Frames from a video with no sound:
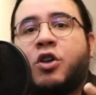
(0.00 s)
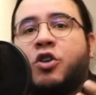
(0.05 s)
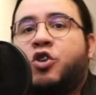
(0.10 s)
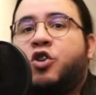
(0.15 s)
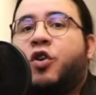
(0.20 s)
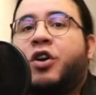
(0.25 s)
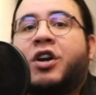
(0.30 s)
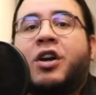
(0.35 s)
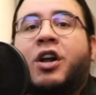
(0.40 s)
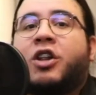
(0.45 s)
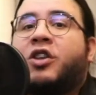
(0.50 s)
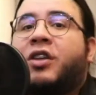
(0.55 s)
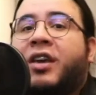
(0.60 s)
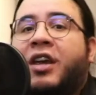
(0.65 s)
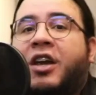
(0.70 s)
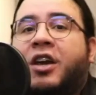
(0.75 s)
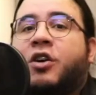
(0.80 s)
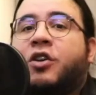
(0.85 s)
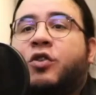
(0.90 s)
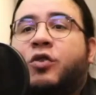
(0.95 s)
You're not
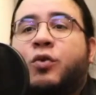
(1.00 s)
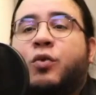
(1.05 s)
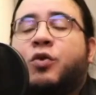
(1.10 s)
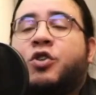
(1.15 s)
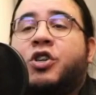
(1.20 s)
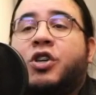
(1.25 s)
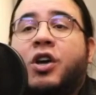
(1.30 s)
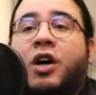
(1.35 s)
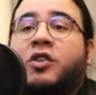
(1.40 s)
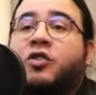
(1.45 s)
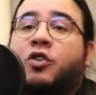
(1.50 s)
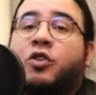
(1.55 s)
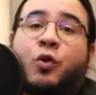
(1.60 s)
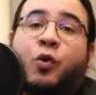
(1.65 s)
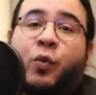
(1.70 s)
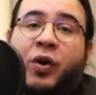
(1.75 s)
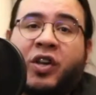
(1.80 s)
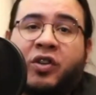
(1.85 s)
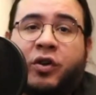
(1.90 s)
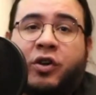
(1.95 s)
here to just
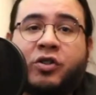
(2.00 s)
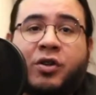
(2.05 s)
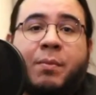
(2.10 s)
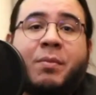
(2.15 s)
do research.